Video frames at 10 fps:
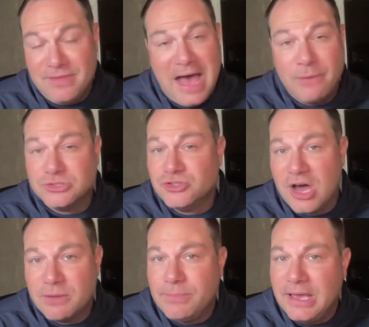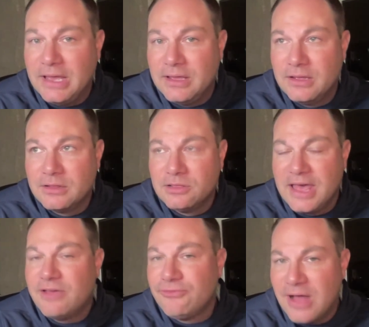I was not a big
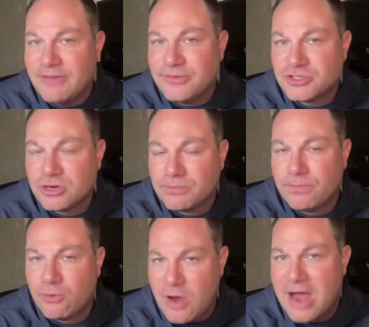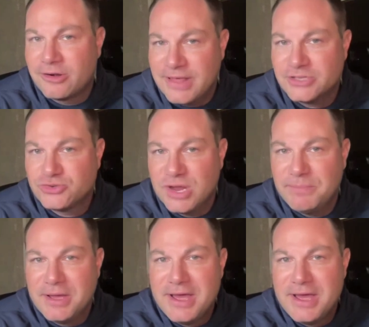lake fly fisher prior to that trip,